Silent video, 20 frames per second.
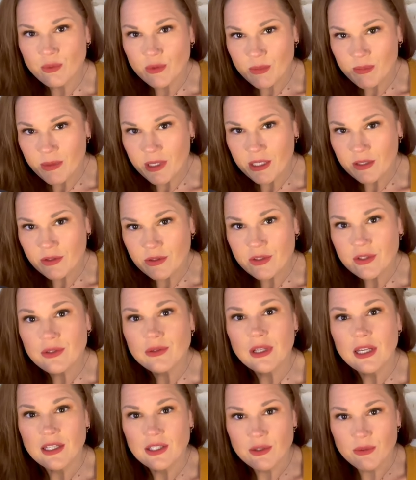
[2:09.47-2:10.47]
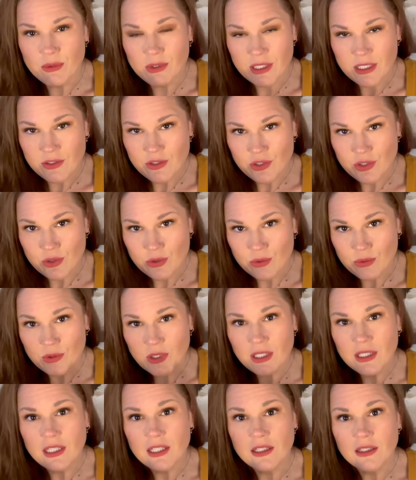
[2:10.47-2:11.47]
what matters as it relates to,
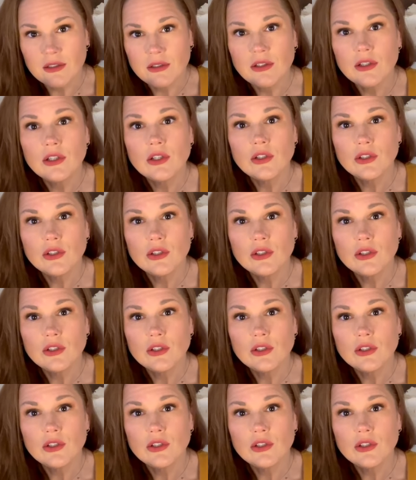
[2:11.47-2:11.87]
again,